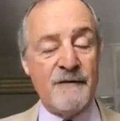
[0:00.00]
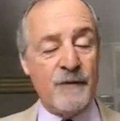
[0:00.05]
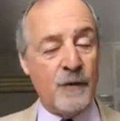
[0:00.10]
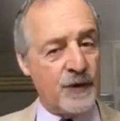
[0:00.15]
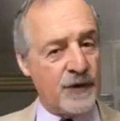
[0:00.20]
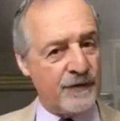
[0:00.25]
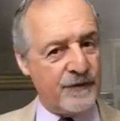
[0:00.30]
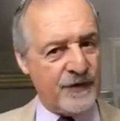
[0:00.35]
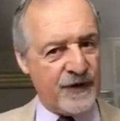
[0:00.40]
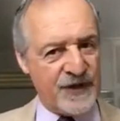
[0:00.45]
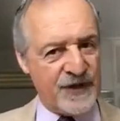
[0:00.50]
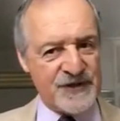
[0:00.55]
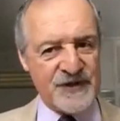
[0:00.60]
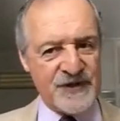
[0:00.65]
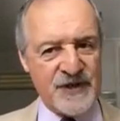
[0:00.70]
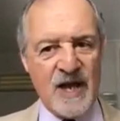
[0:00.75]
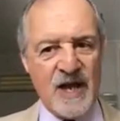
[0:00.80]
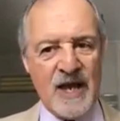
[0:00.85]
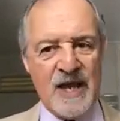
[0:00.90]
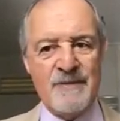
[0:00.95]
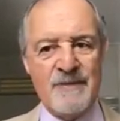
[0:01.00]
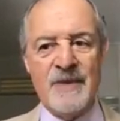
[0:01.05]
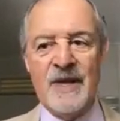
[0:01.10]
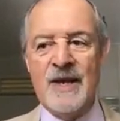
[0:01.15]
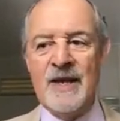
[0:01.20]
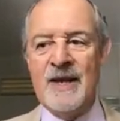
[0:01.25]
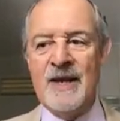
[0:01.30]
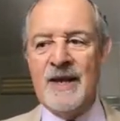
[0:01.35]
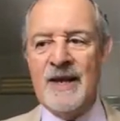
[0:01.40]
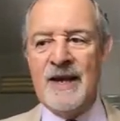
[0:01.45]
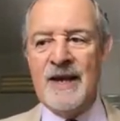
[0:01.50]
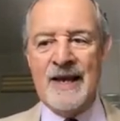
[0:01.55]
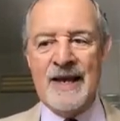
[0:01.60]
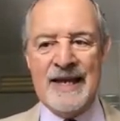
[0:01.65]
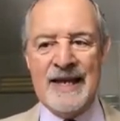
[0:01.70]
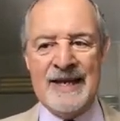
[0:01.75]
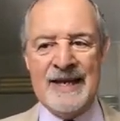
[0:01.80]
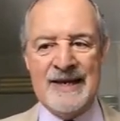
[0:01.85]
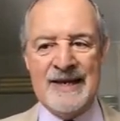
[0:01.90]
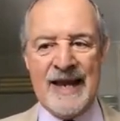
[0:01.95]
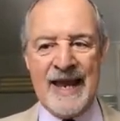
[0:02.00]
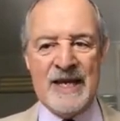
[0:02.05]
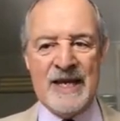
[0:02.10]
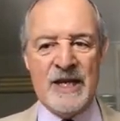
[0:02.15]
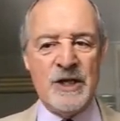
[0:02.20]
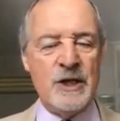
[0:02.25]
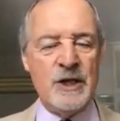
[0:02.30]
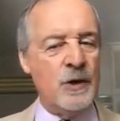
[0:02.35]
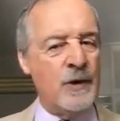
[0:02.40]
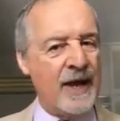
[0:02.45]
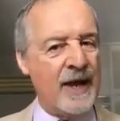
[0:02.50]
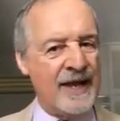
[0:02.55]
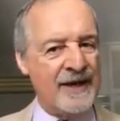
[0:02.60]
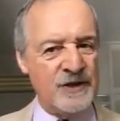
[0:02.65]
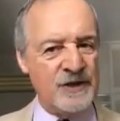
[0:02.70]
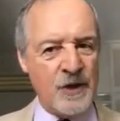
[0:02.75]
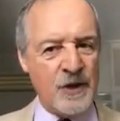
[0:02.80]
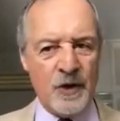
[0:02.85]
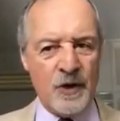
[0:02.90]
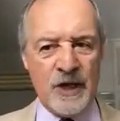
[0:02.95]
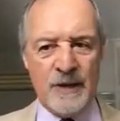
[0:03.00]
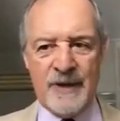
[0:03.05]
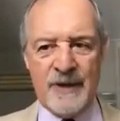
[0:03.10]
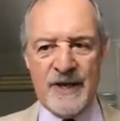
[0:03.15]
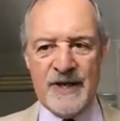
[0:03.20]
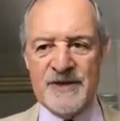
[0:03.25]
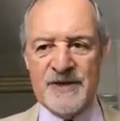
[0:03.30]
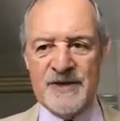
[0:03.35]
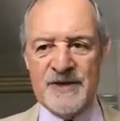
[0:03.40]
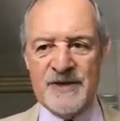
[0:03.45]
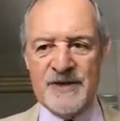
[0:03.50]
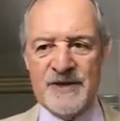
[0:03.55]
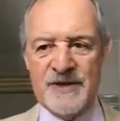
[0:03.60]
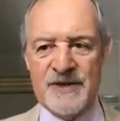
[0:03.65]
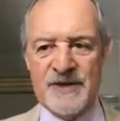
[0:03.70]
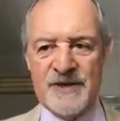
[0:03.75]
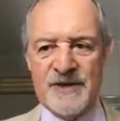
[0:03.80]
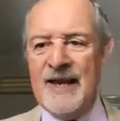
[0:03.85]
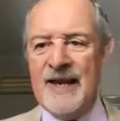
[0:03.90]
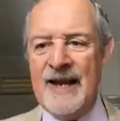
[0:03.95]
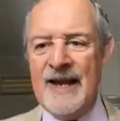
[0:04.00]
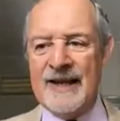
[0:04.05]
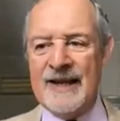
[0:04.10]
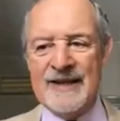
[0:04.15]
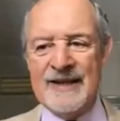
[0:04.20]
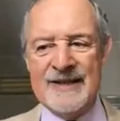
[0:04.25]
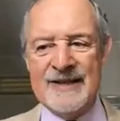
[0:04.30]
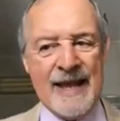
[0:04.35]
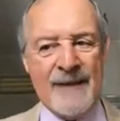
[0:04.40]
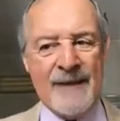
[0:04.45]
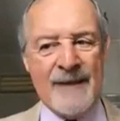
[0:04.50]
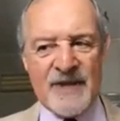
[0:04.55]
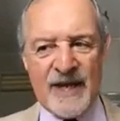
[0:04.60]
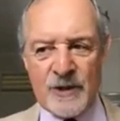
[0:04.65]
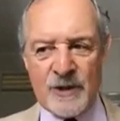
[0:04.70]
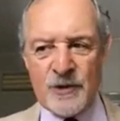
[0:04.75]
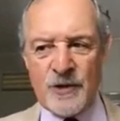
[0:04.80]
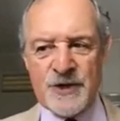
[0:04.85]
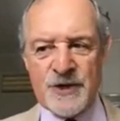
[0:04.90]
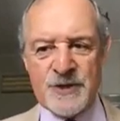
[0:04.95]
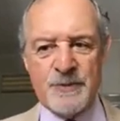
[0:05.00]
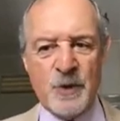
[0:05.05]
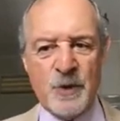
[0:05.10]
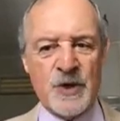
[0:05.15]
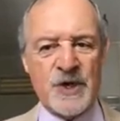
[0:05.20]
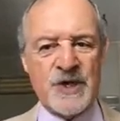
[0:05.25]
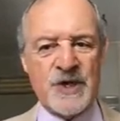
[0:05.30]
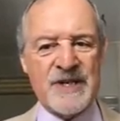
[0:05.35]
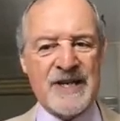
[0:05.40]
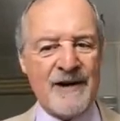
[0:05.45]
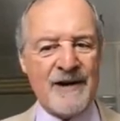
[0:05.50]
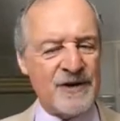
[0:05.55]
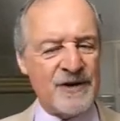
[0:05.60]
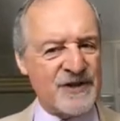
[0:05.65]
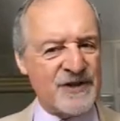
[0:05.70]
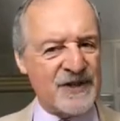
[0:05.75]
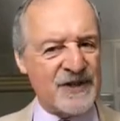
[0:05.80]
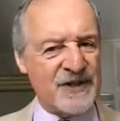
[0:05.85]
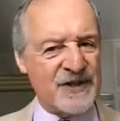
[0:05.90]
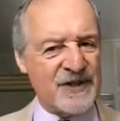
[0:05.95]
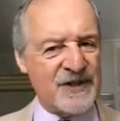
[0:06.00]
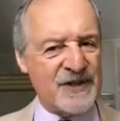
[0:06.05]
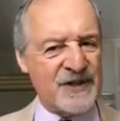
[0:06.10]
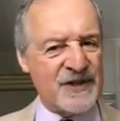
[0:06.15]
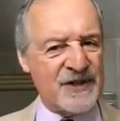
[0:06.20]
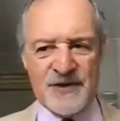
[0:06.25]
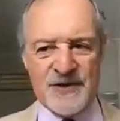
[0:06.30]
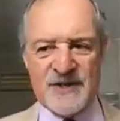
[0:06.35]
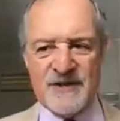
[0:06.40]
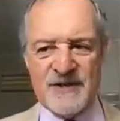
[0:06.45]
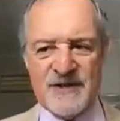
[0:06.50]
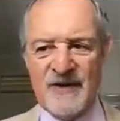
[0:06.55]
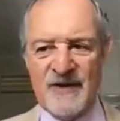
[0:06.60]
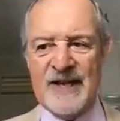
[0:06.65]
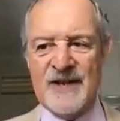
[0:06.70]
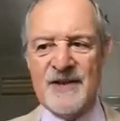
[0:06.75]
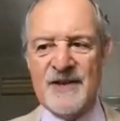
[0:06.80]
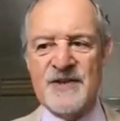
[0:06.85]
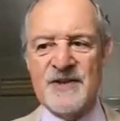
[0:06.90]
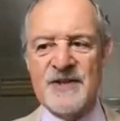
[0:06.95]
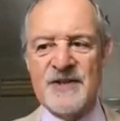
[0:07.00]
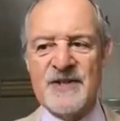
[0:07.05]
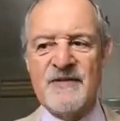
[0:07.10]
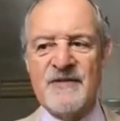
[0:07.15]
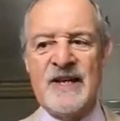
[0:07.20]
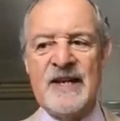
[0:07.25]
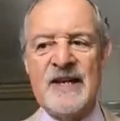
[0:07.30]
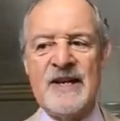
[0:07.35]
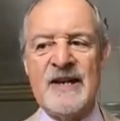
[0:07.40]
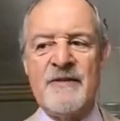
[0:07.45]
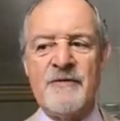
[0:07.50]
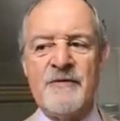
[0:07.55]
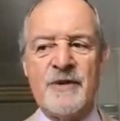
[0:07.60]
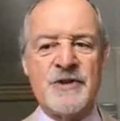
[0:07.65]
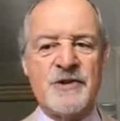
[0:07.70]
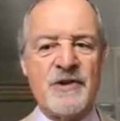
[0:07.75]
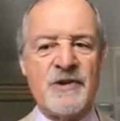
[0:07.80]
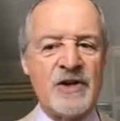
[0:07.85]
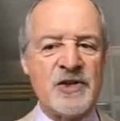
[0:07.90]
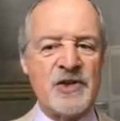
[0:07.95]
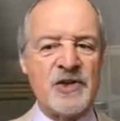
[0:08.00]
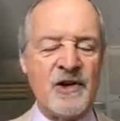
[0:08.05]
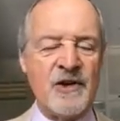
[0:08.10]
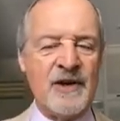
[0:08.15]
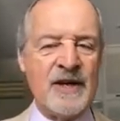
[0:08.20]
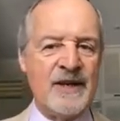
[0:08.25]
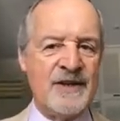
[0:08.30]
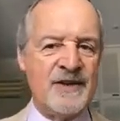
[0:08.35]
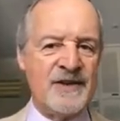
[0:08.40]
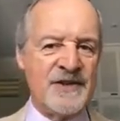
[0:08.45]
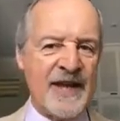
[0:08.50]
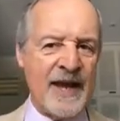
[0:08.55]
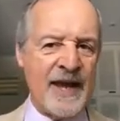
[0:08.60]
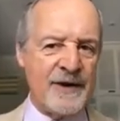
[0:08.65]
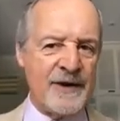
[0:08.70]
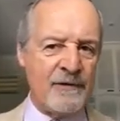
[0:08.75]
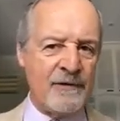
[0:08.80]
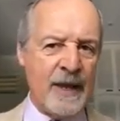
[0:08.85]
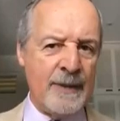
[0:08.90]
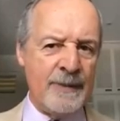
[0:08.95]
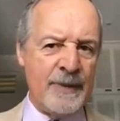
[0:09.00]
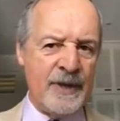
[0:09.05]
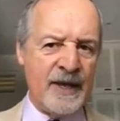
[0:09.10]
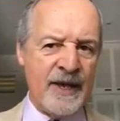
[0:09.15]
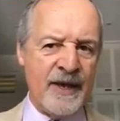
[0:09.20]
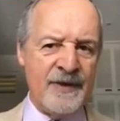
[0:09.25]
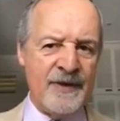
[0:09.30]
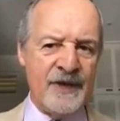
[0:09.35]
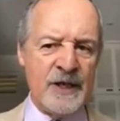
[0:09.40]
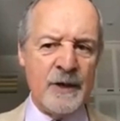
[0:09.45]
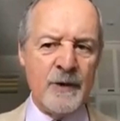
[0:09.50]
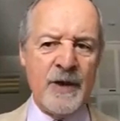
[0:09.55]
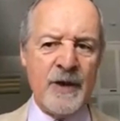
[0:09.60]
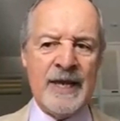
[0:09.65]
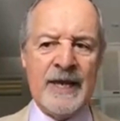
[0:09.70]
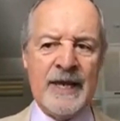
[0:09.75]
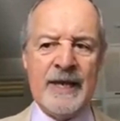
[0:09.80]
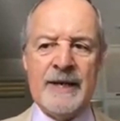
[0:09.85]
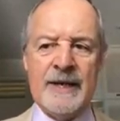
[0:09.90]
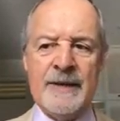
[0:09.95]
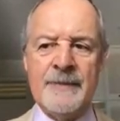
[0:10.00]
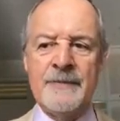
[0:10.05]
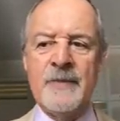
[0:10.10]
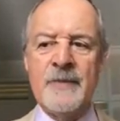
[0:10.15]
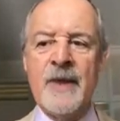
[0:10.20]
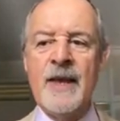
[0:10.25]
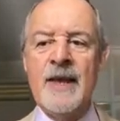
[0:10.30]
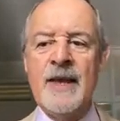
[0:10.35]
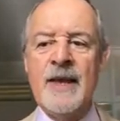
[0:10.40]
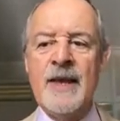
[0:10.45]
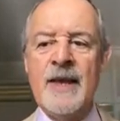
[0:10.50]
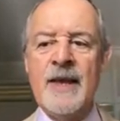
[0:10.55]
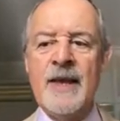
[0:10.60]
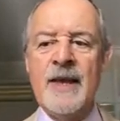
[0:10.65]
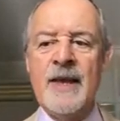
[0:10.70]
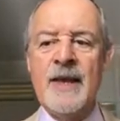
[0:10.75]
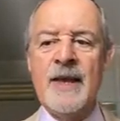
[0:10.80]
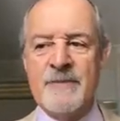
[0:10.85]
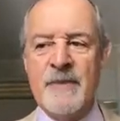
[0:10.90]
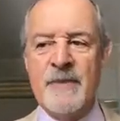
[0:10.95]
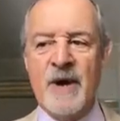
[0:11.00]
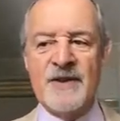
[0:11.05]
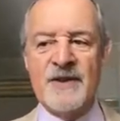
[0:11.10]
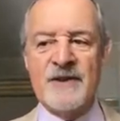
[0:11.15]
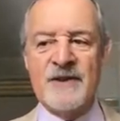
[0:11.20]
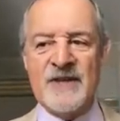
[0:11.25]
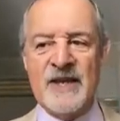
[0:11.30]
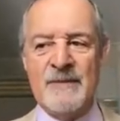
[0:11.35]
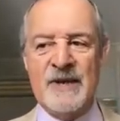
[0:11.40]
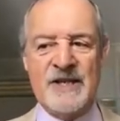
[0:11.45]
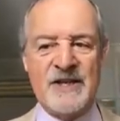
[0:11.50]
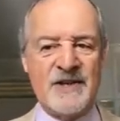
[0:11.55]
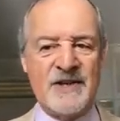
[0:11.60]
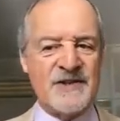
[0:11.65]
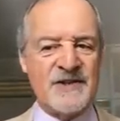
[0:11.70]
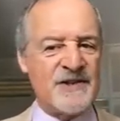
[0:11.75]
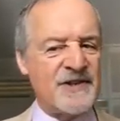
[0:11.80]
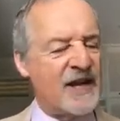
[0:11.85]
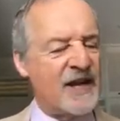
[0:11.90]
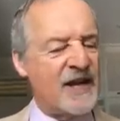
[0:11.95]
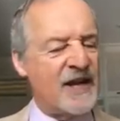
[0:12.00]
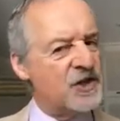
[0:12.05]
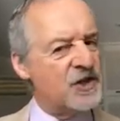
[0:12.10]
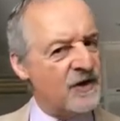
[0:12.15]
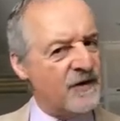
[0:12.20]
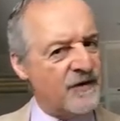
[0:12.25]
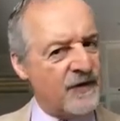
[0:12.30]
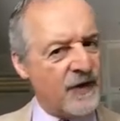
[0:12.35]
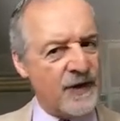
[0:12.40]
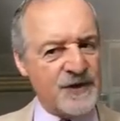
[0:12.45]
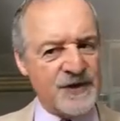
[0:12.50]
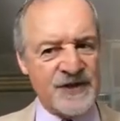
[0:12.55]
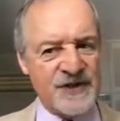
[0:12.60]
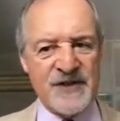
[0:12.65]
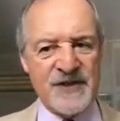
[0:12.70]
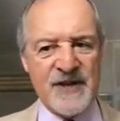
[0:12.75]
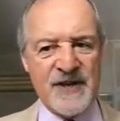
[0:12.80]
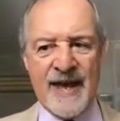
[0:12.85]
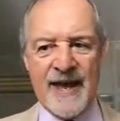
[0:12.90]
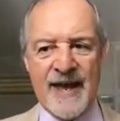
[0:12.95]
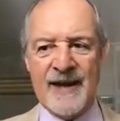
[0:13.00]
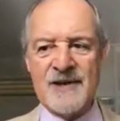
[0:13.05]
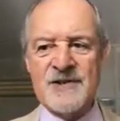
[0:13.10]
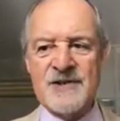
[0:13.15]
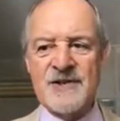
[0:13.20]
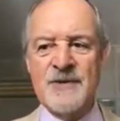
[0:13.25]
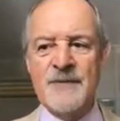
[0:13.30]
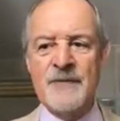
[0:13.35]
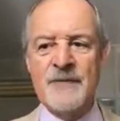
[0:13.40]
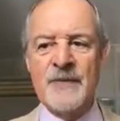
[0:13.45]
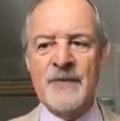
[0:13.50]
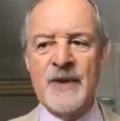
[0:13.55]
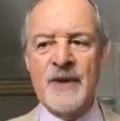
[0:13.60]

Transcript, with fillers: for the first time uh, in a UN document. It condemns their cross border terrorist attacks on civilians and civilian infrastructure in Saudi Arabia and the UAE. It demands the immediate cessation of those attacks.